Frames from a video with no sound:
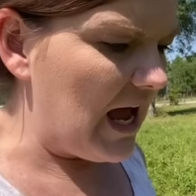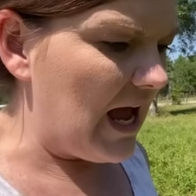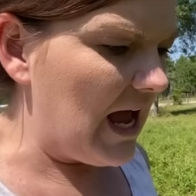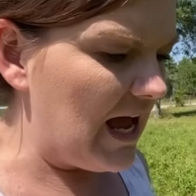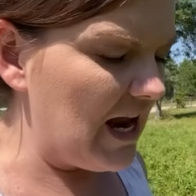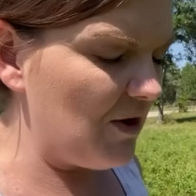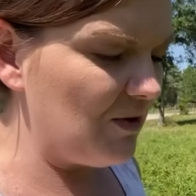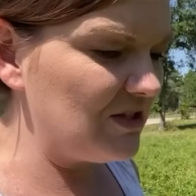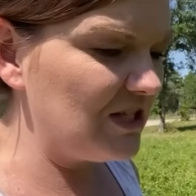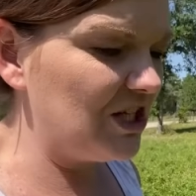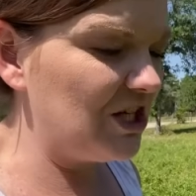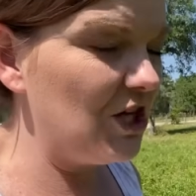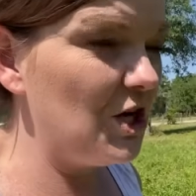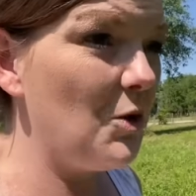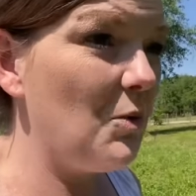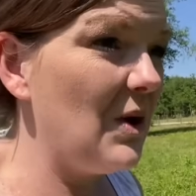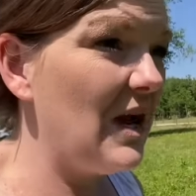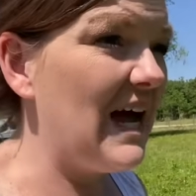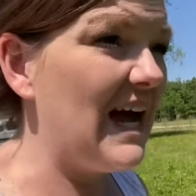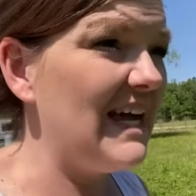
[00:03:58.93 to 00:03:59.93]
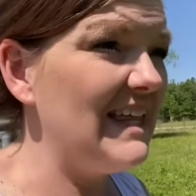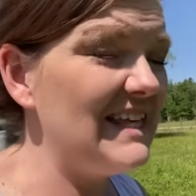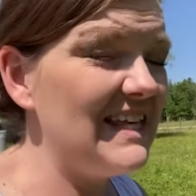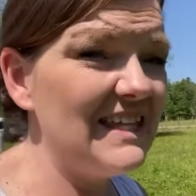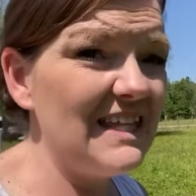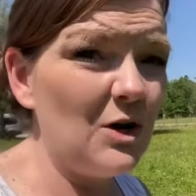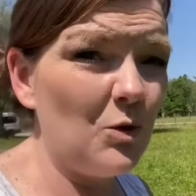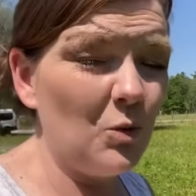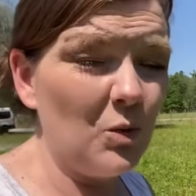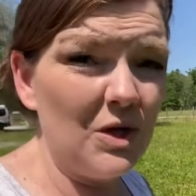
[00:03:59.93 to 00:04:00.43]
And I was like, you know what? I think
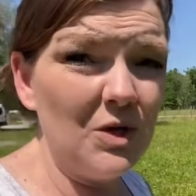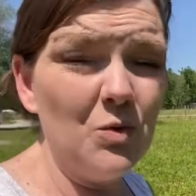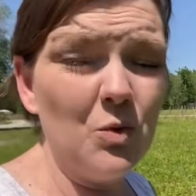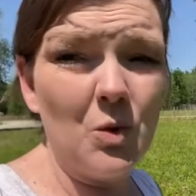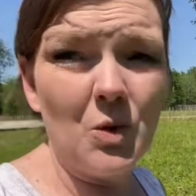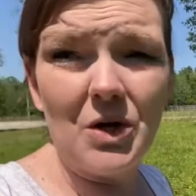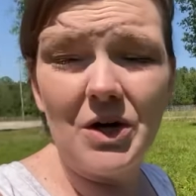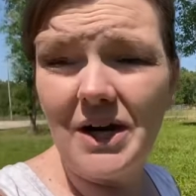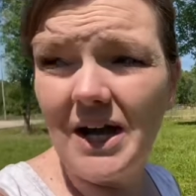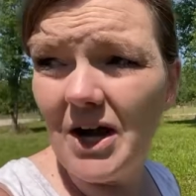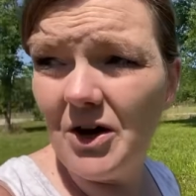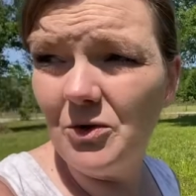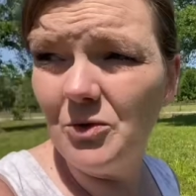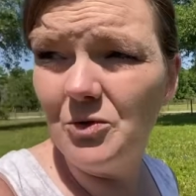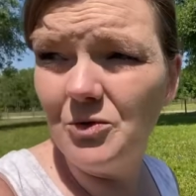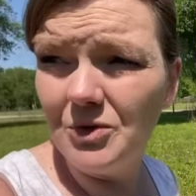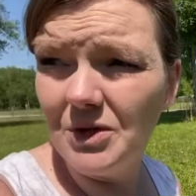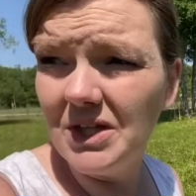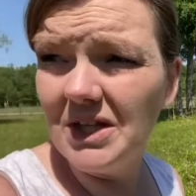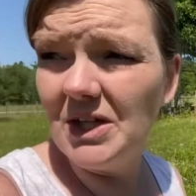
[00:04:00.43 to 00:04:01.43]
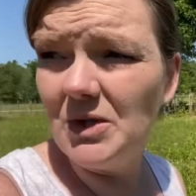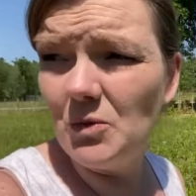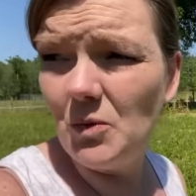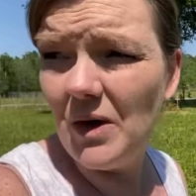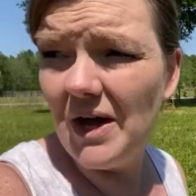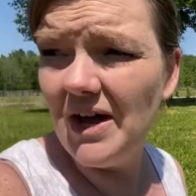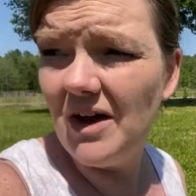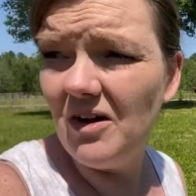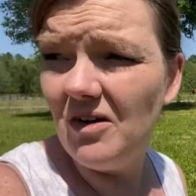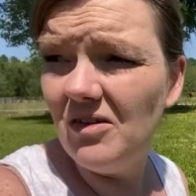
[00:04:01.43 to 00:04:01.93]
that would work out really
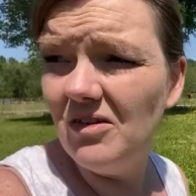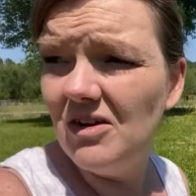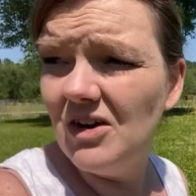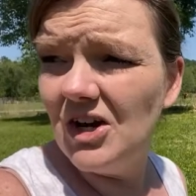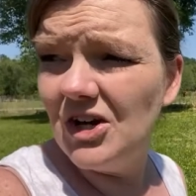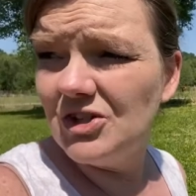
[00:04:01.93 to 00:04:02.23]
well.